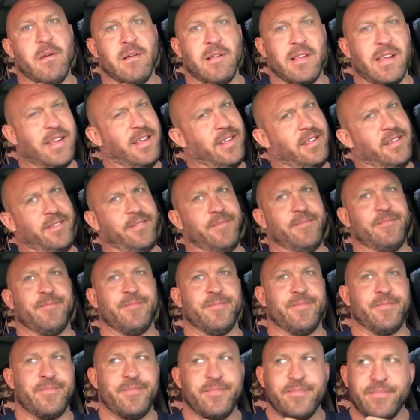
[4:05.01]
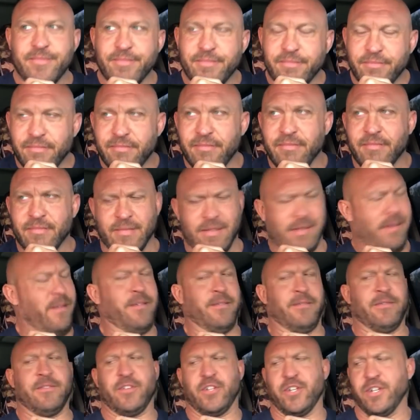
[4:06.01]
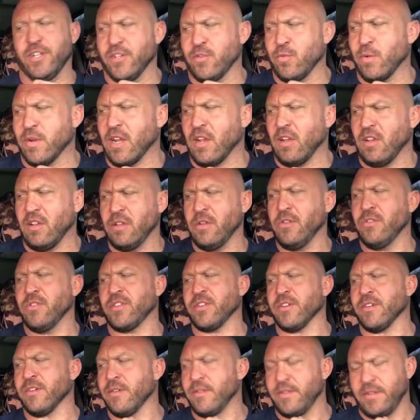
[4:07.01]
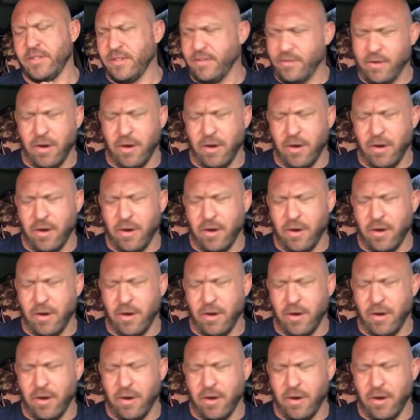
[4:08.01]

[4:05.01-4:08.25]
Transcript: Like, geez, what a loser.